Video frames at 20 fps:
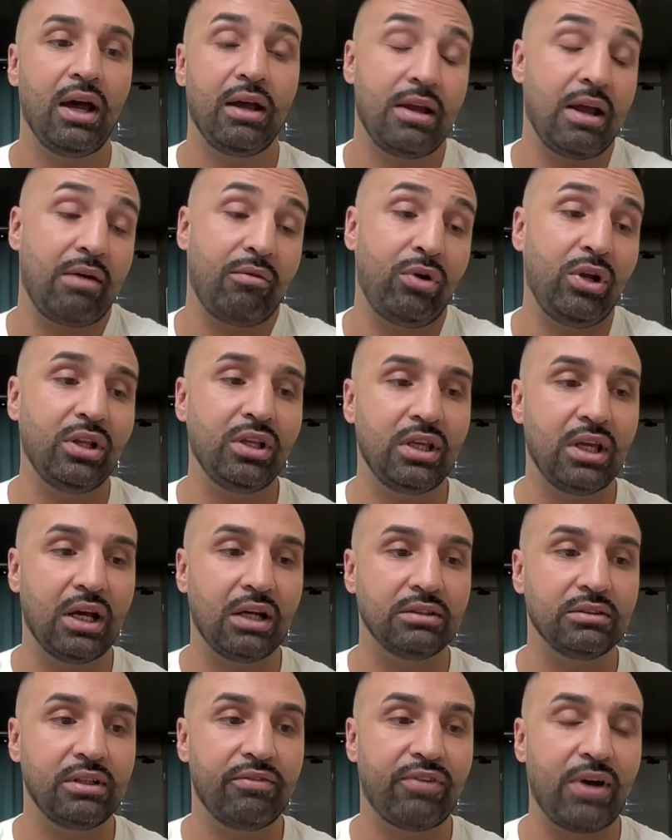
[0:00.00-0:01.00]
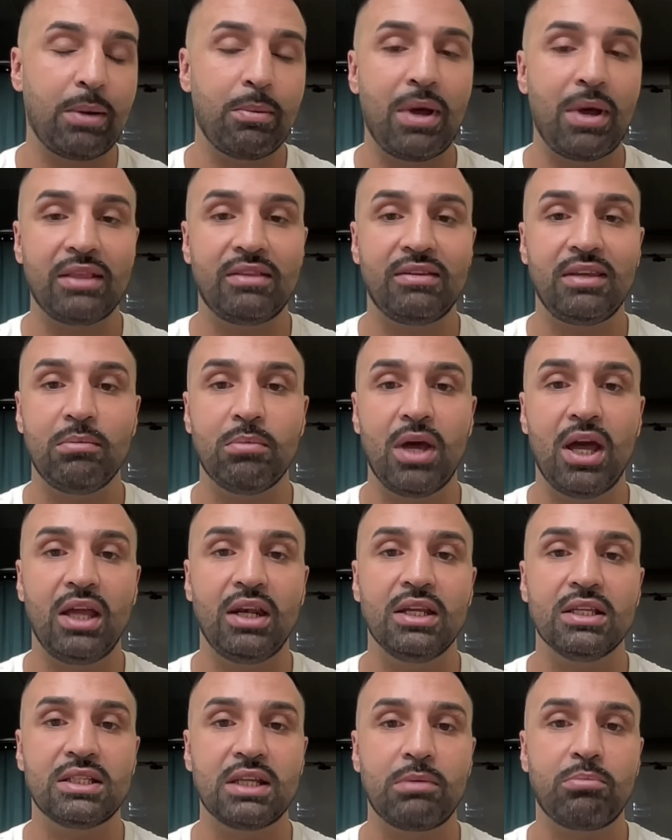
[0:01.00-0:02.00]
I really, if I'm at Team
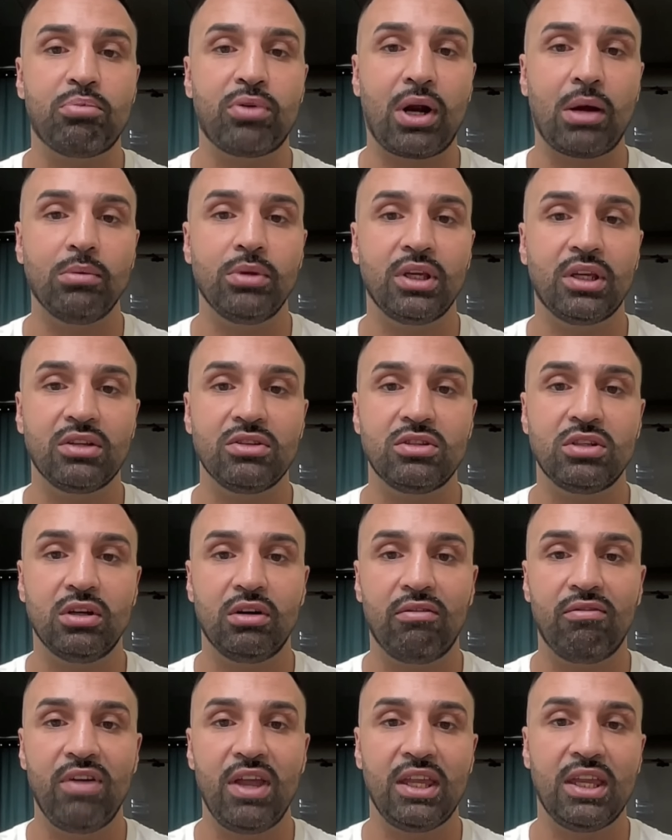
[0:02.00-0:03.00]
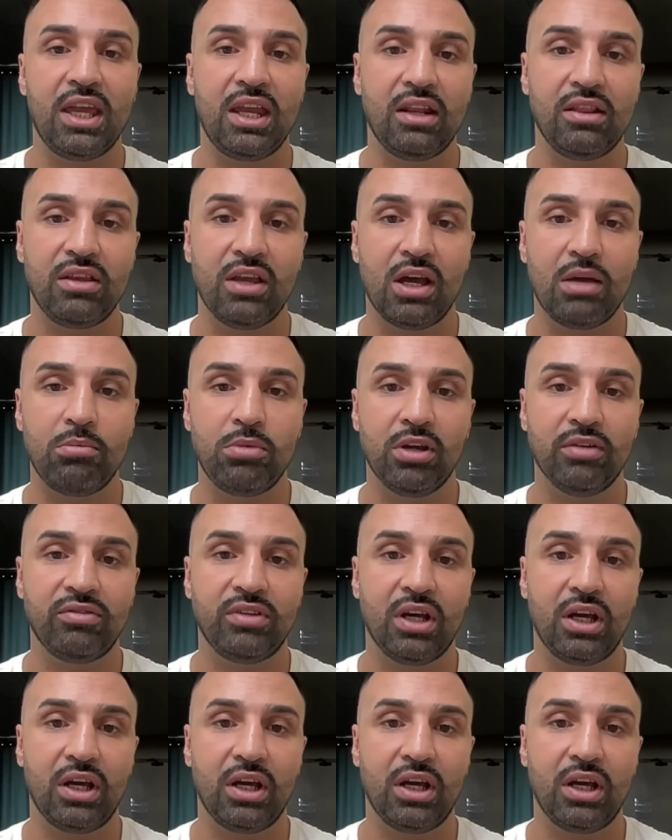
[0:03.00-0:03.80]
Ennis, I'd probably consider vacating the IBF